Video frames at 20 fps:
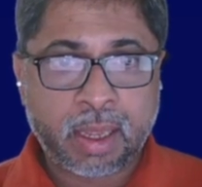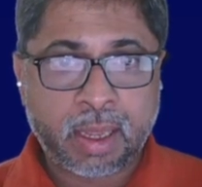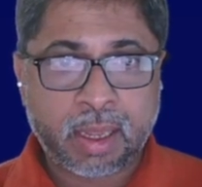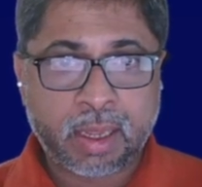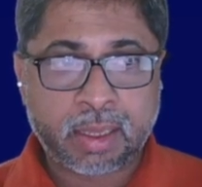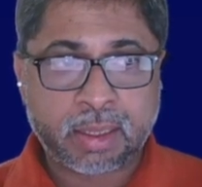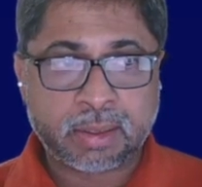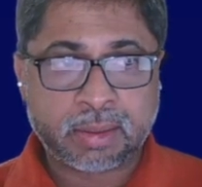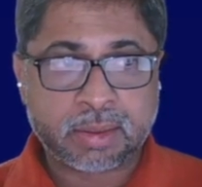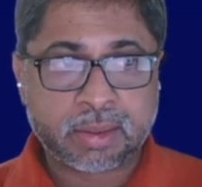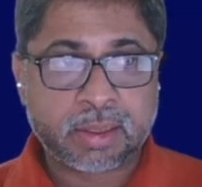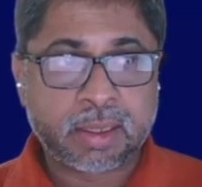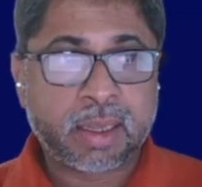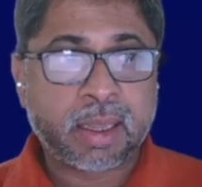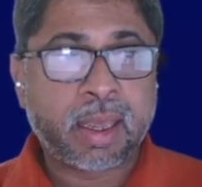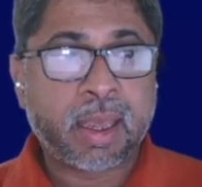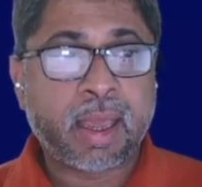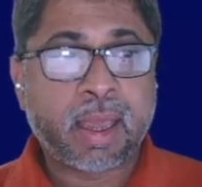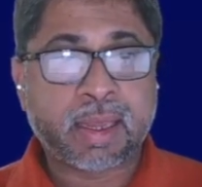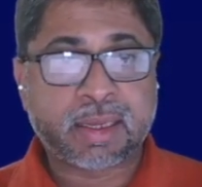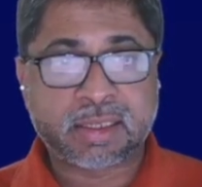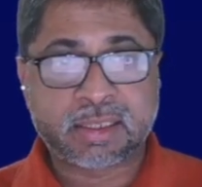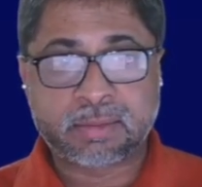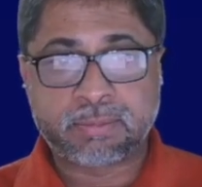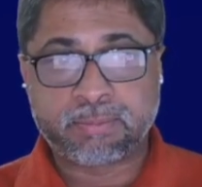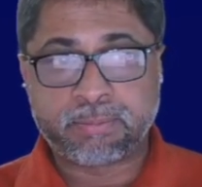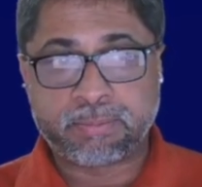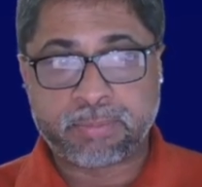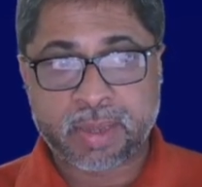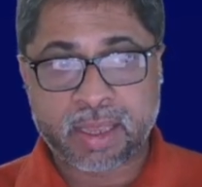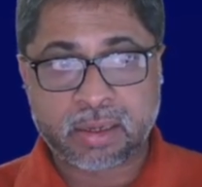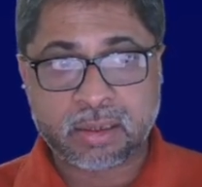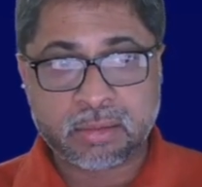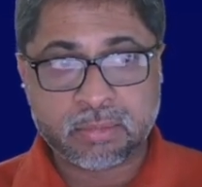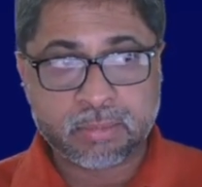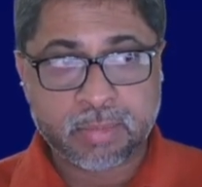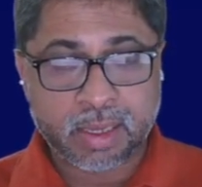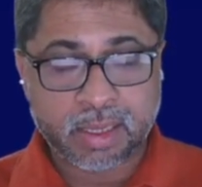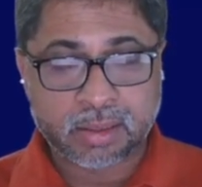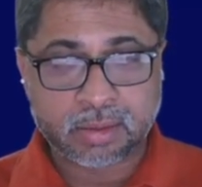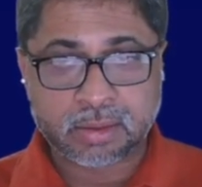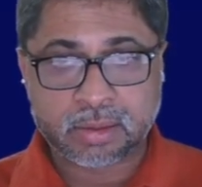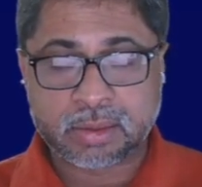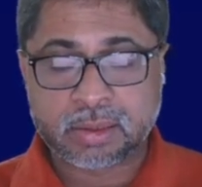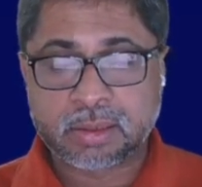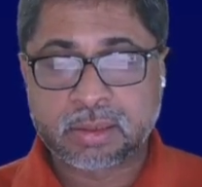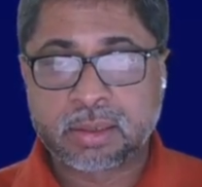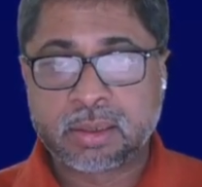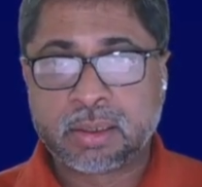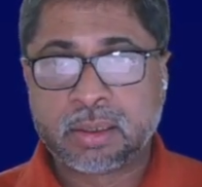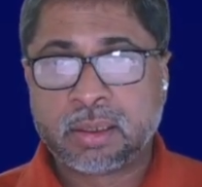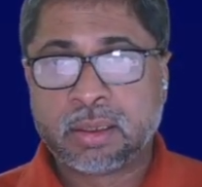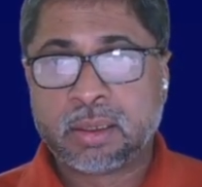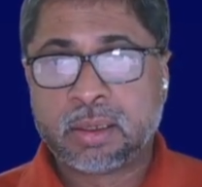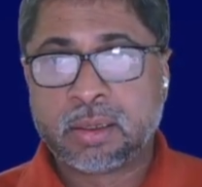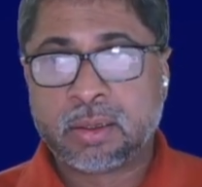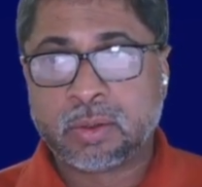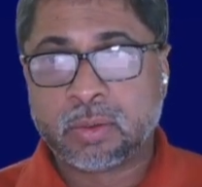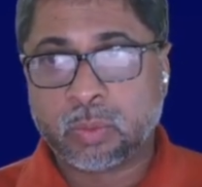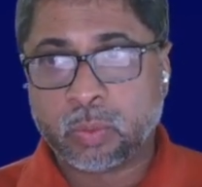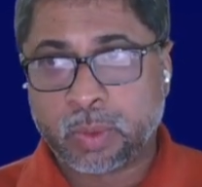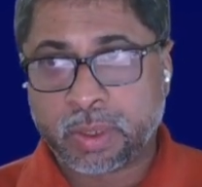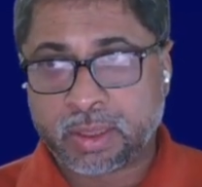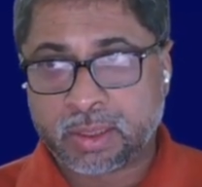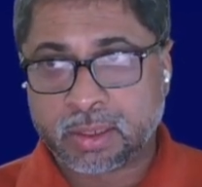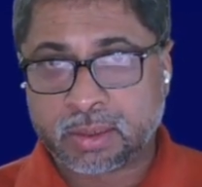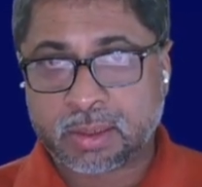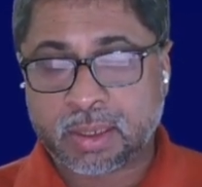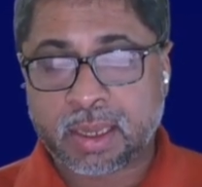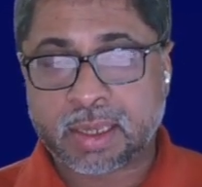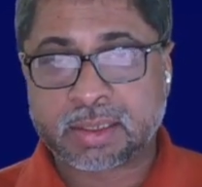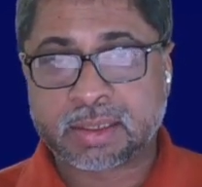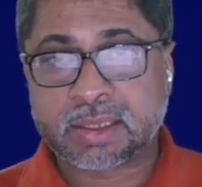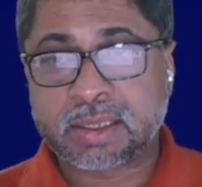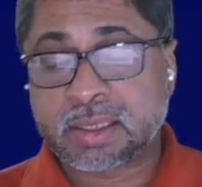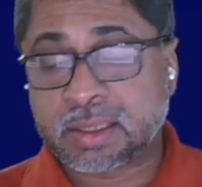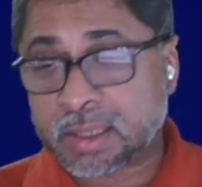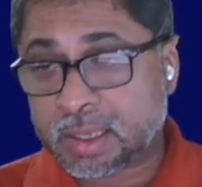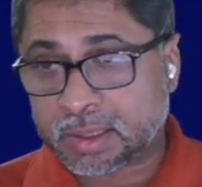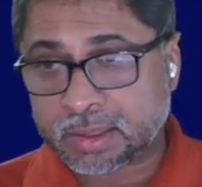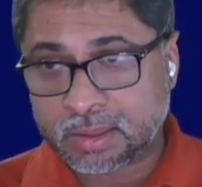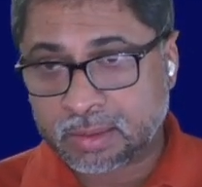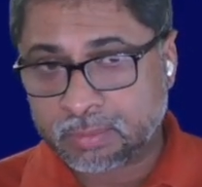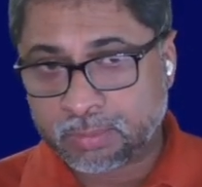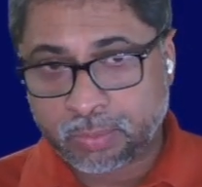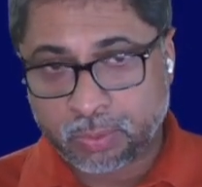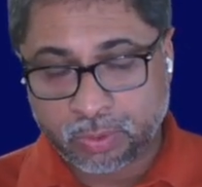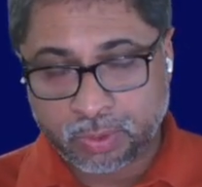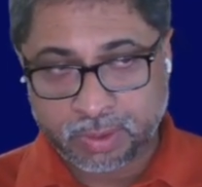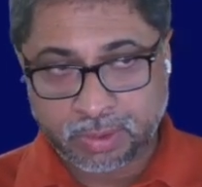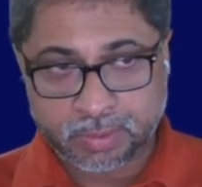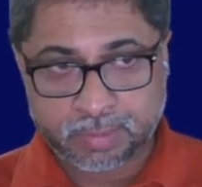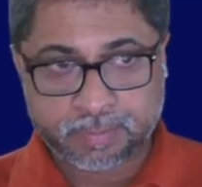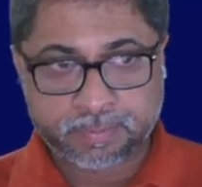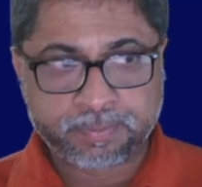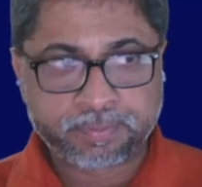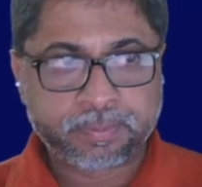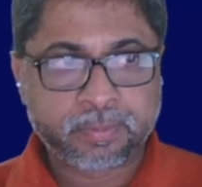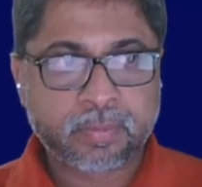and experiment with it as a starting point.